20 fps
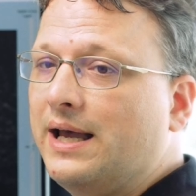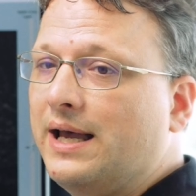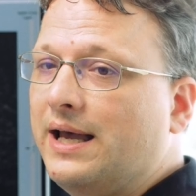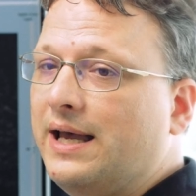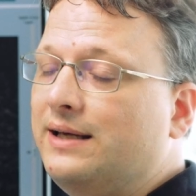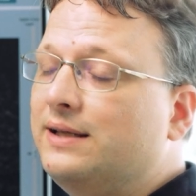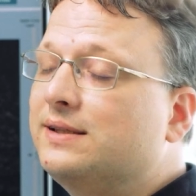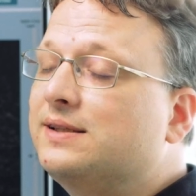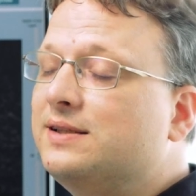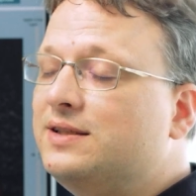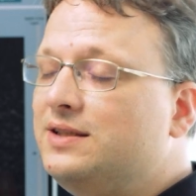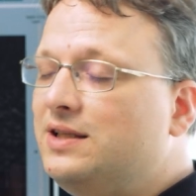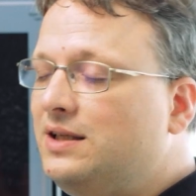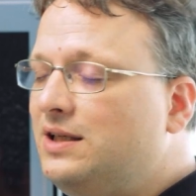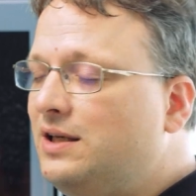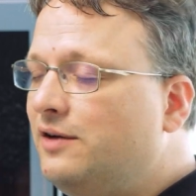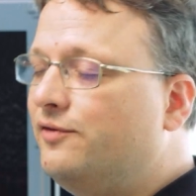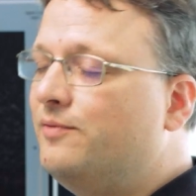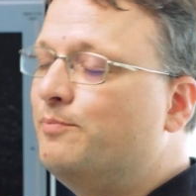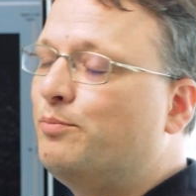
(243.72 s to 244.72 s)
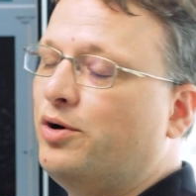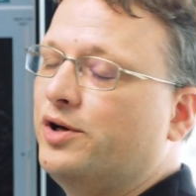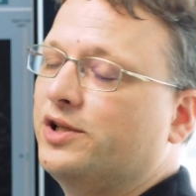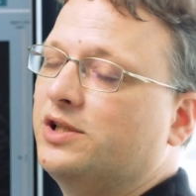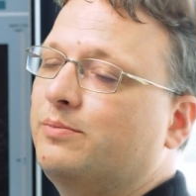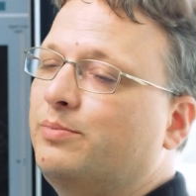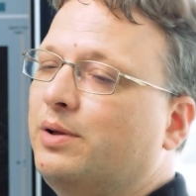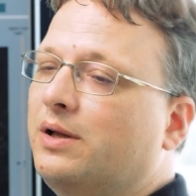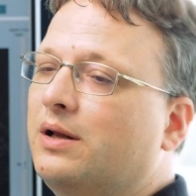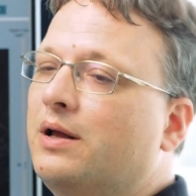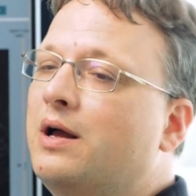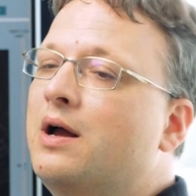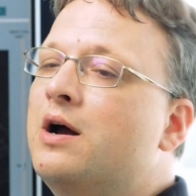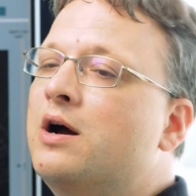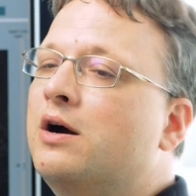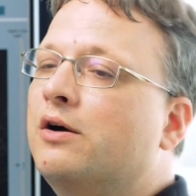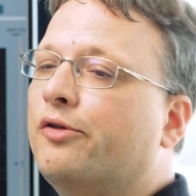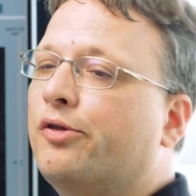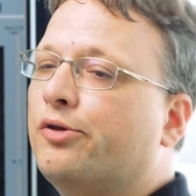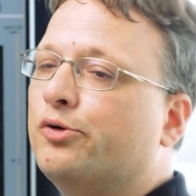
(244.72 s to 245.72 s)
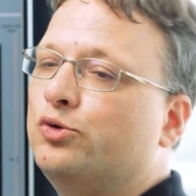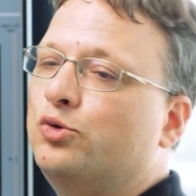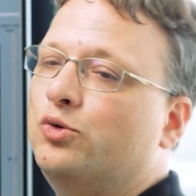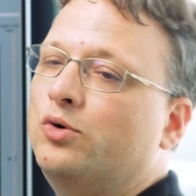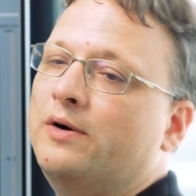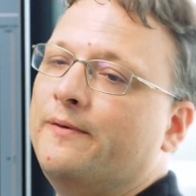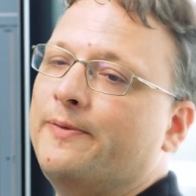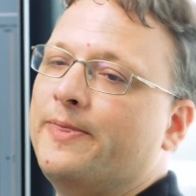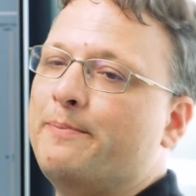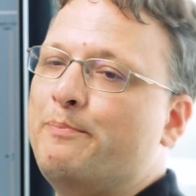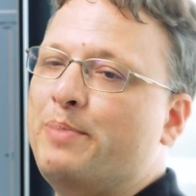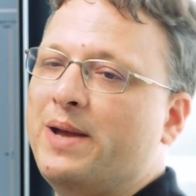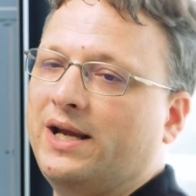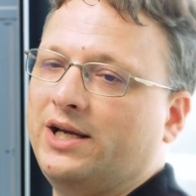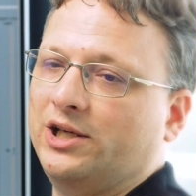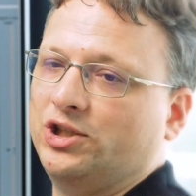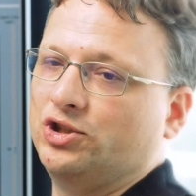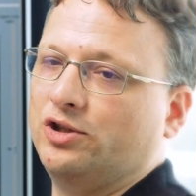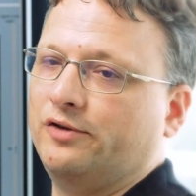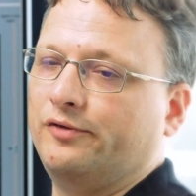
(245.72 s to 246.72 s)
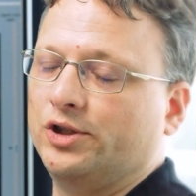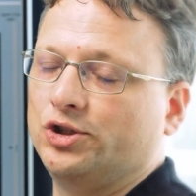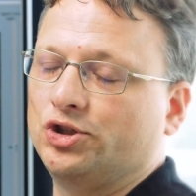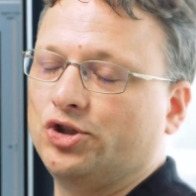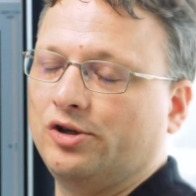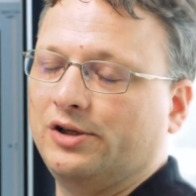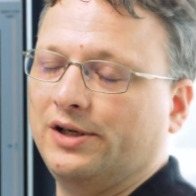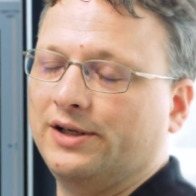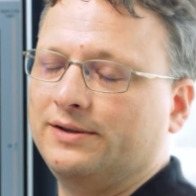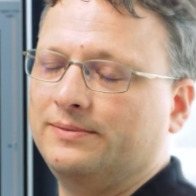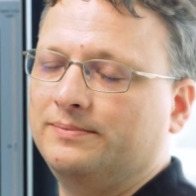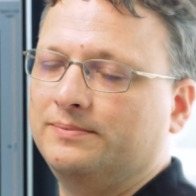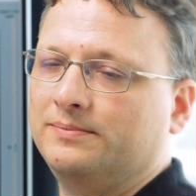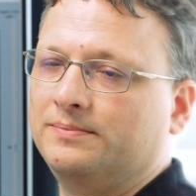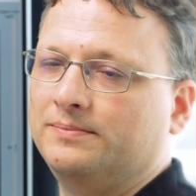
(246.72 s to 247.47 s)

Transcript: And it's even possible through the package of the chocolate.